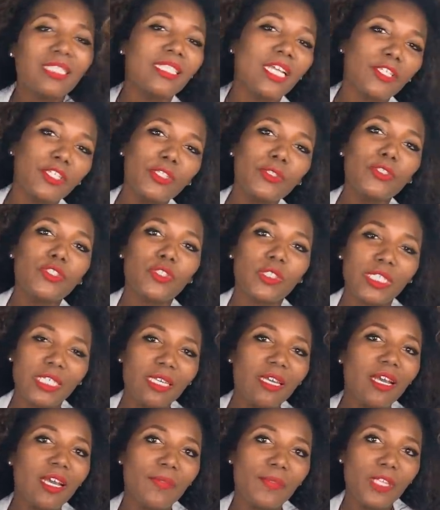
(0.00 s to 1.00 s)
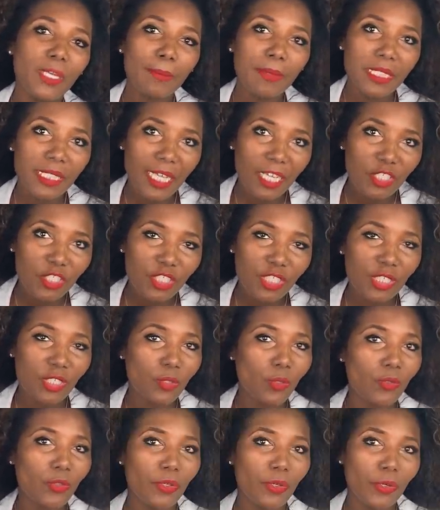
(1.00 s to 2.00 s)
Now, usually the
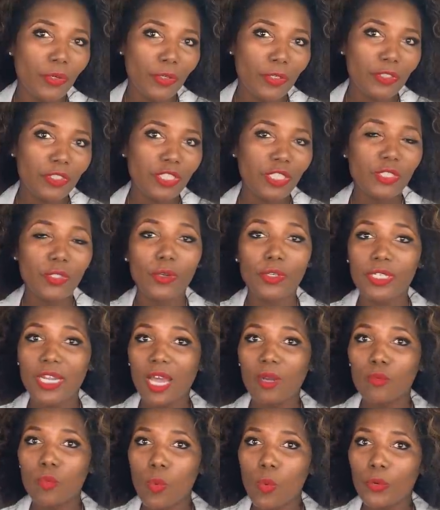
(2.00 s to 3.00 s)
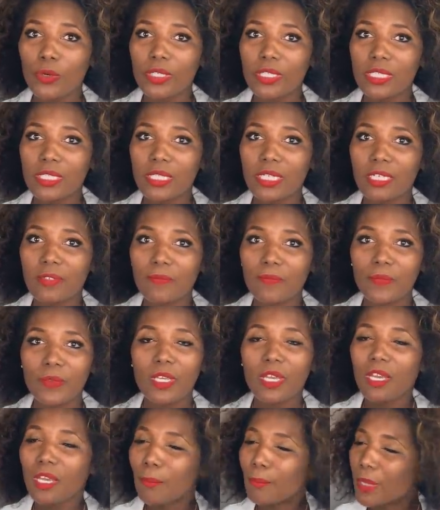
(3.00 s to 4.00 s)
obsessions or the urges are not warranted,
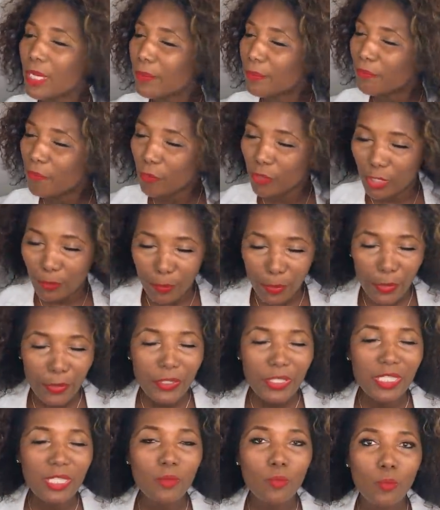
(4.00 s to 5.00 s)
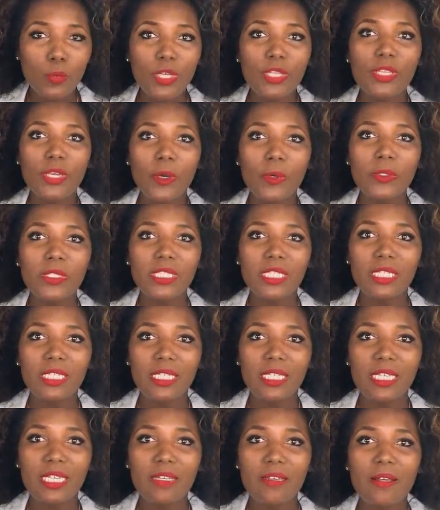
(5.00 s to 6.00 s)
but for the person with
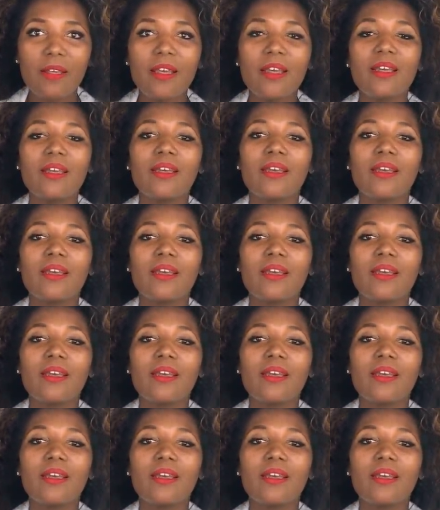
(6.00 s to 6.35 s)
OCD,